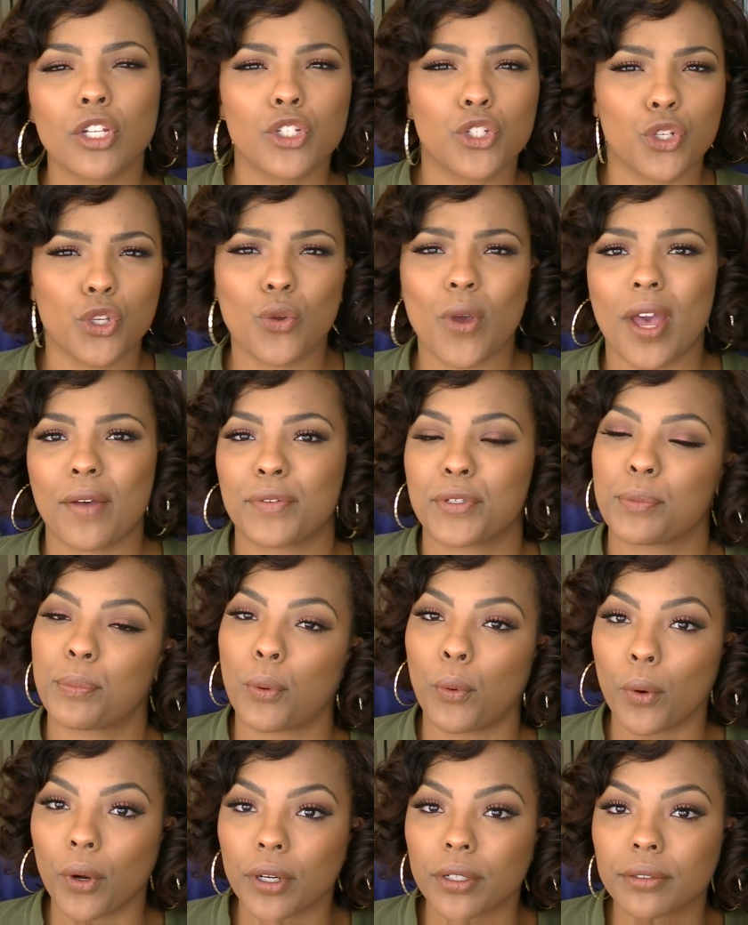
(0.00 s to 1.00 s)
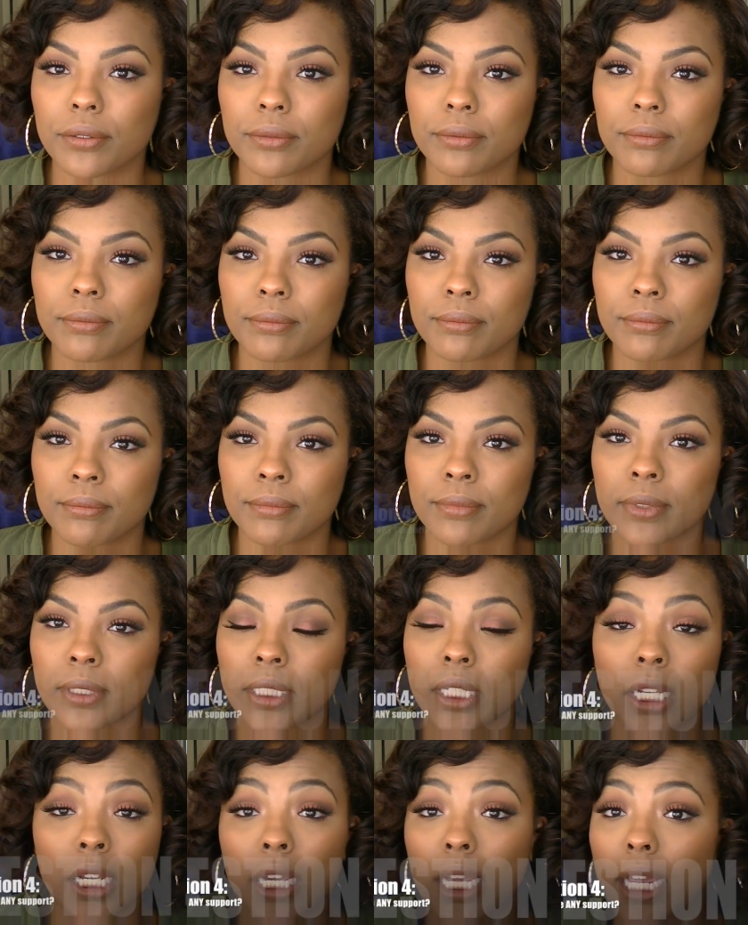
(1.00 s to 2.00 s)
do you have support
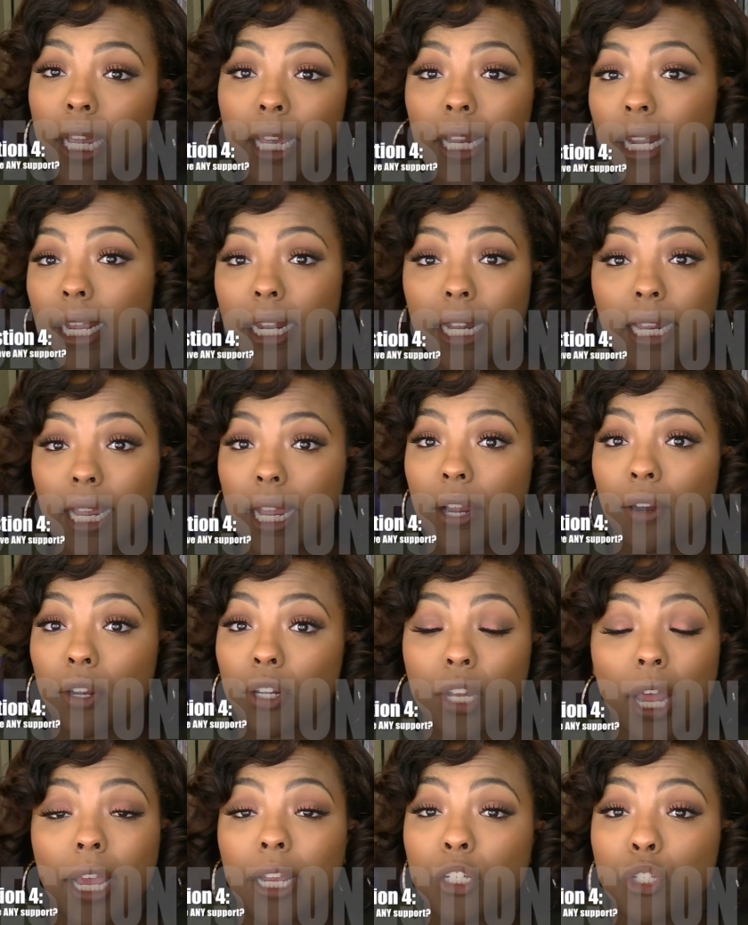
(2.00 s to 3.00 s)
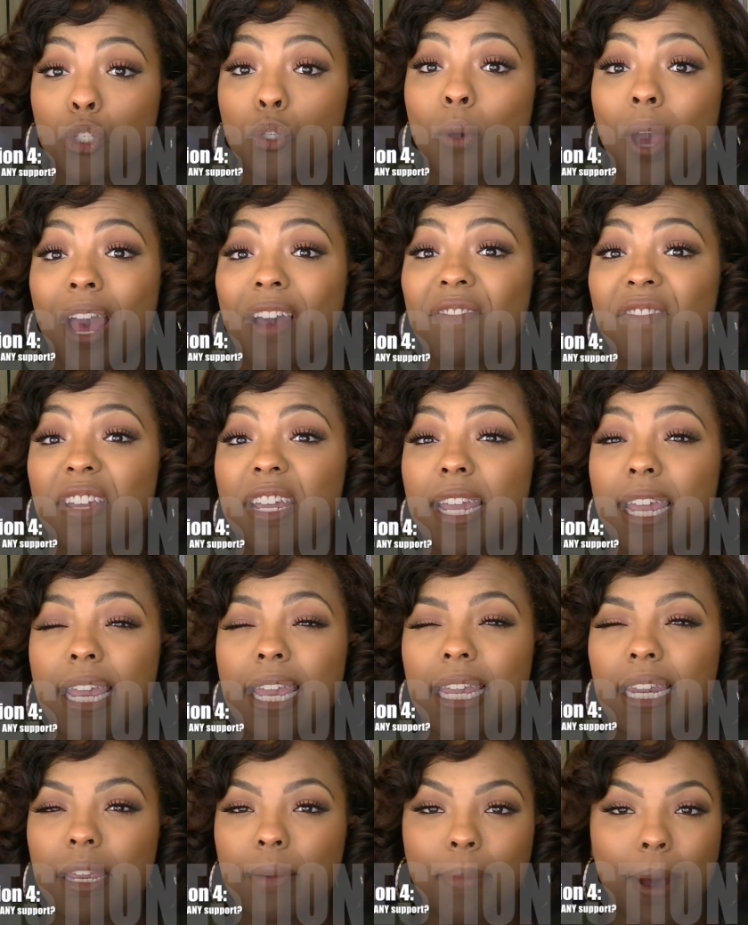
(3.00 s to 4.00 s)
in any area? Like, do you have
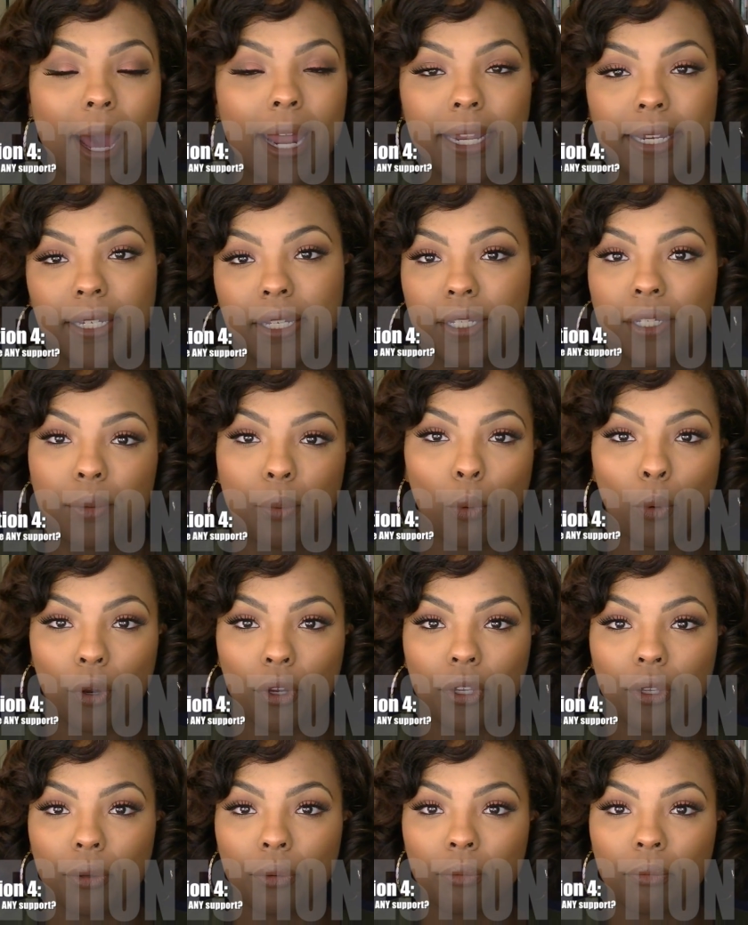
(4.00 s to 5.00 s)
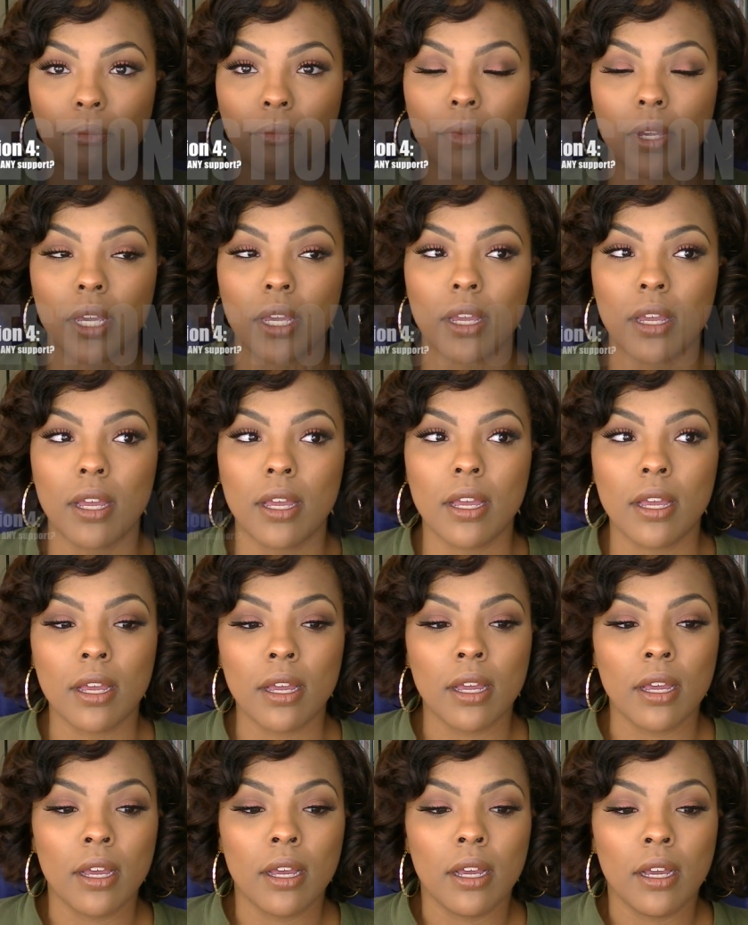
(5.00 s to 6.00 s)
anybody to support you?
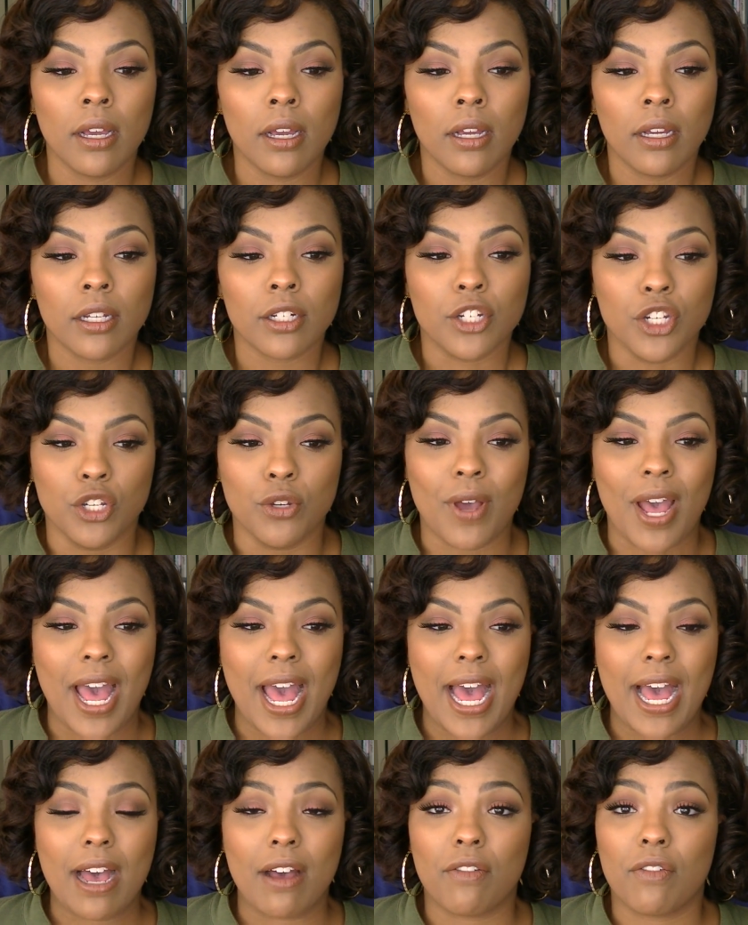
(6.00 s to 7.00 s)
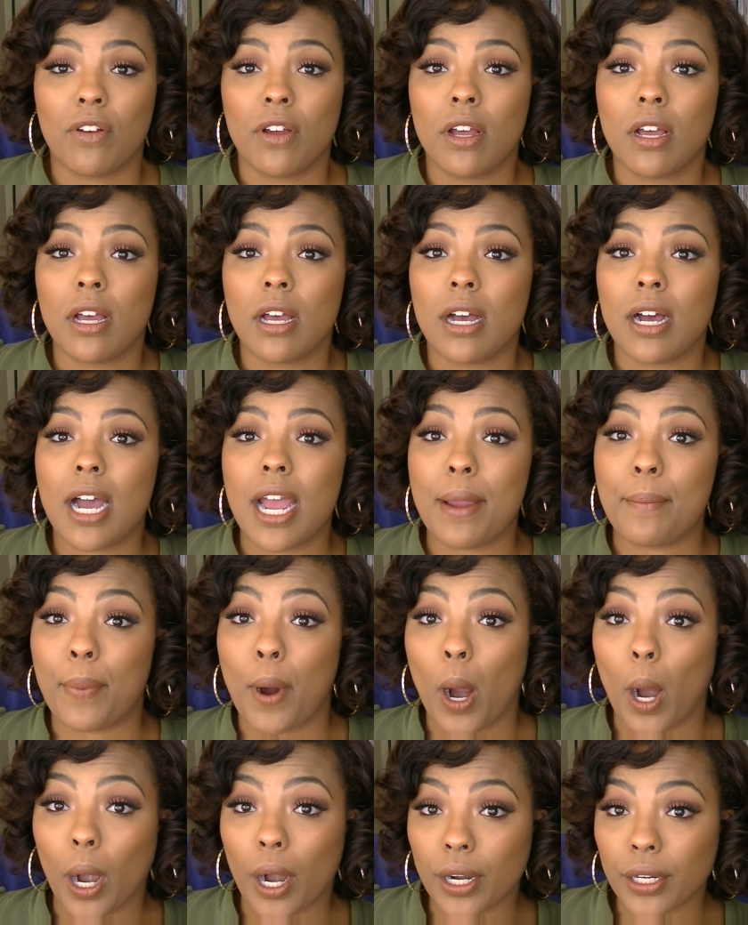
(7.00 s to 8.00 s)
Do you have a
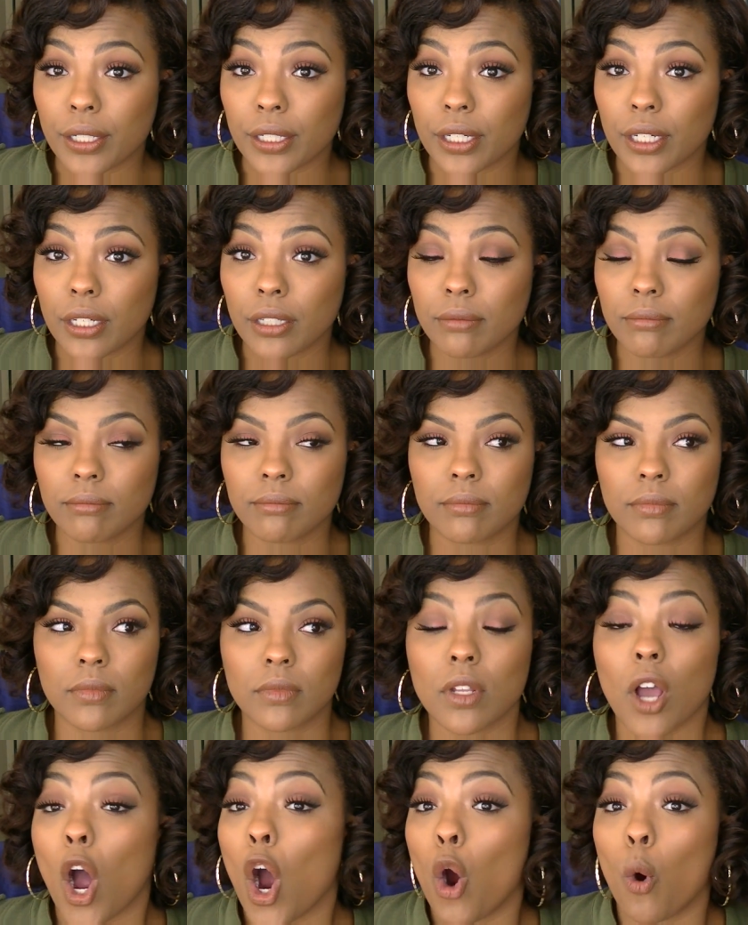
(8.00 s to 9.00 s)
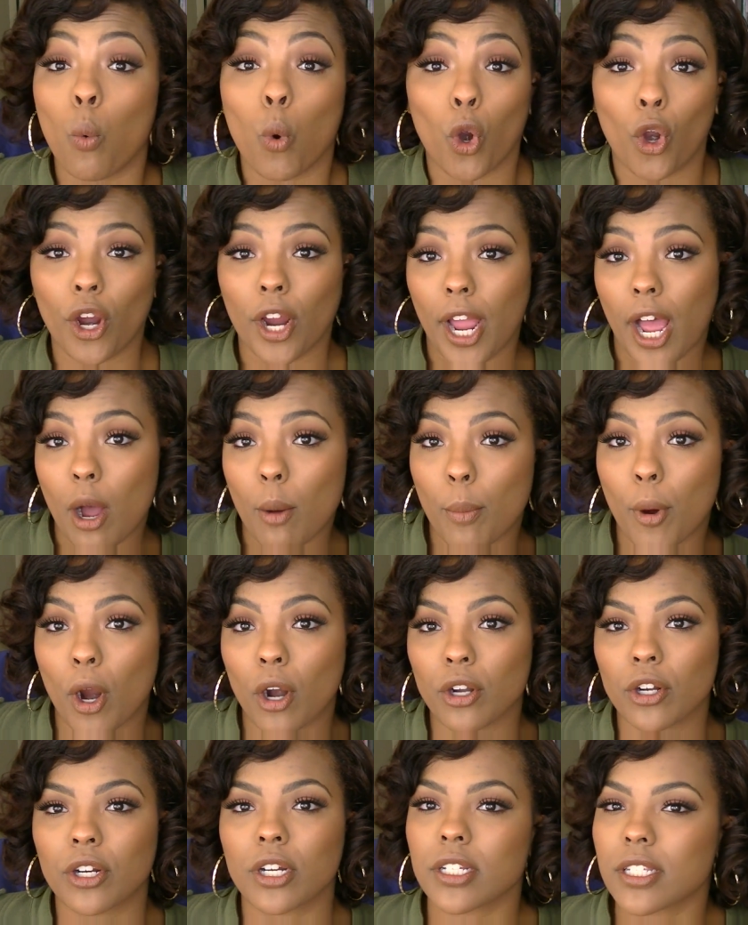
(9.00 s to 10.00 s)
partner, a workout
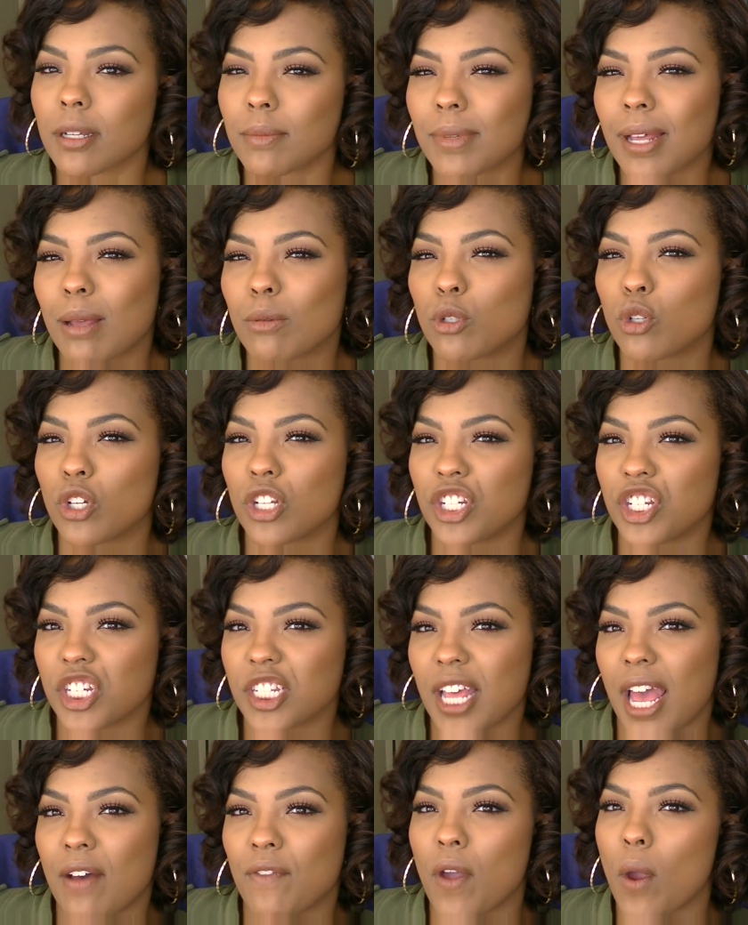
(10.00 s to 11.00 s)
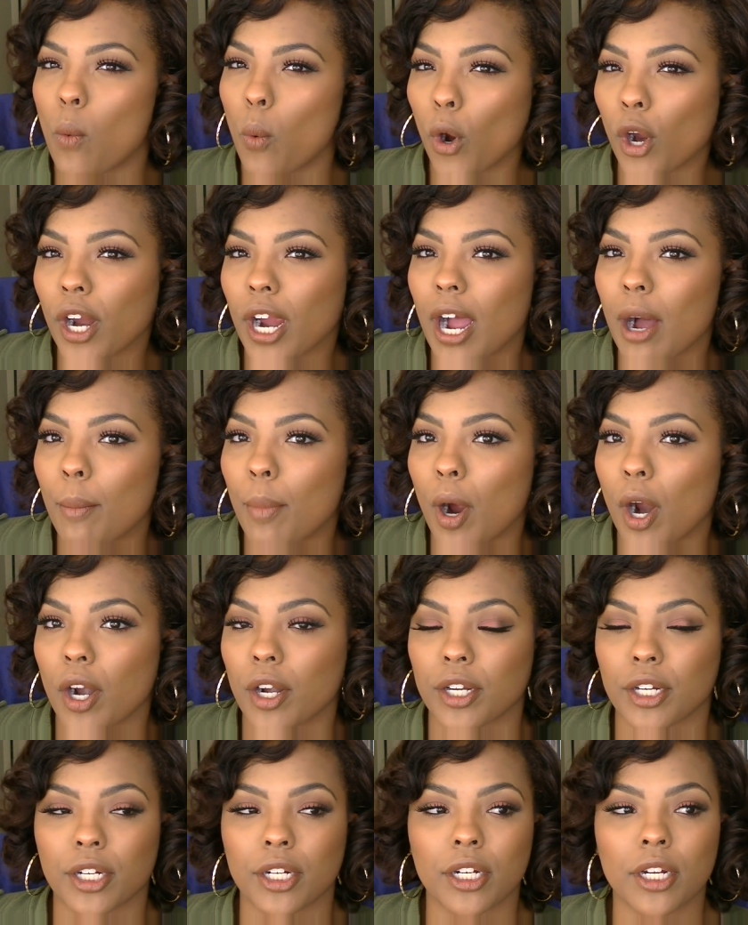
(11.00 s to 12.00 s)
partner? Because sometimes you could just have a workout
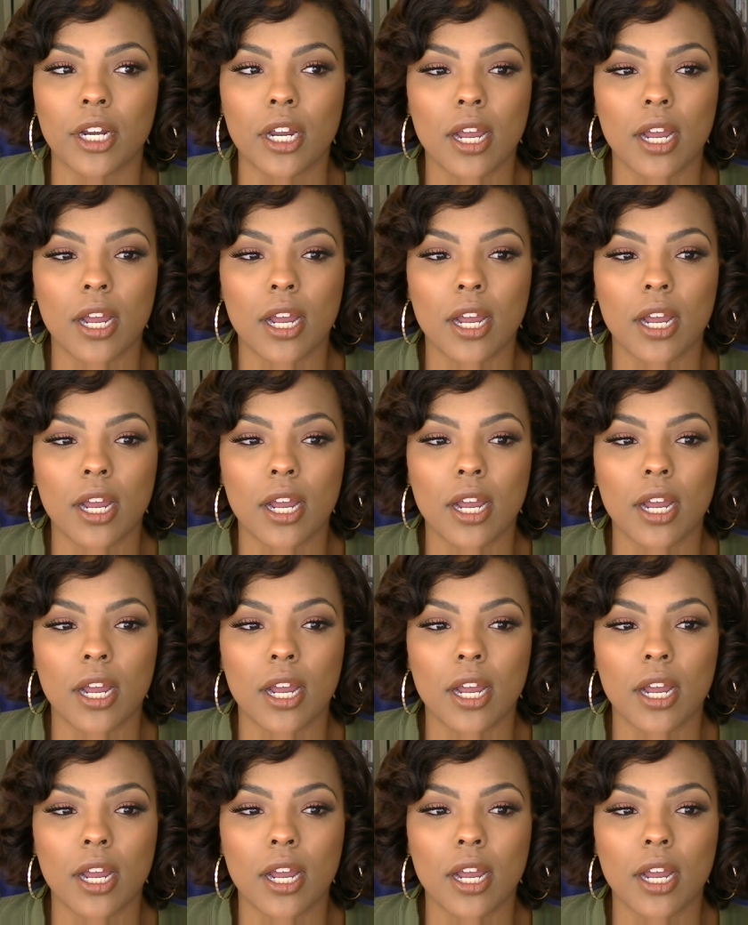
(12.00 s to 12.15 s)
partner.